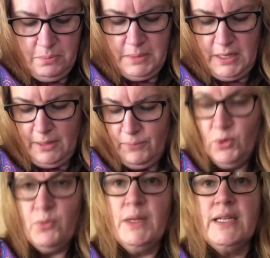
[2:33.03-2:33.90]
me. I'm
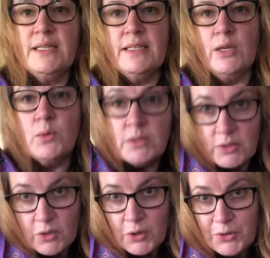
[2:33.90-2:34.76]
not really a
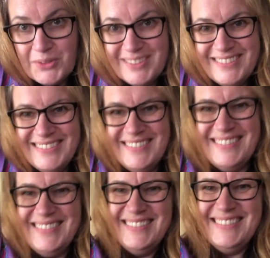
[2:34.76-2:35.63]
sequins girl.
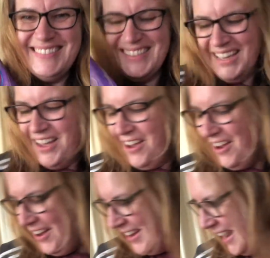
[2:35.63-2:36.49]

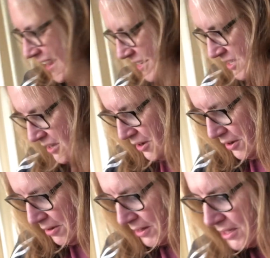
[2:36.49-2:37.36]
Okay,
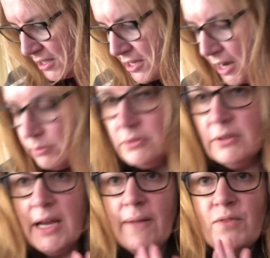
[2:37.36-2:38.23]
so clear the table
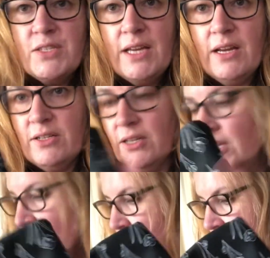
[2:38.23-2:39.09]
and start
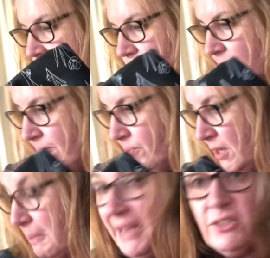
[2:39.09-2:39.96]

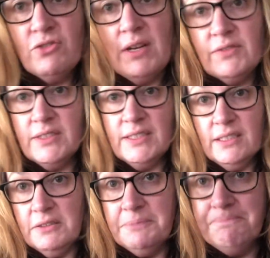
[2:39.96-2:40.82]
a pattern draft, I think.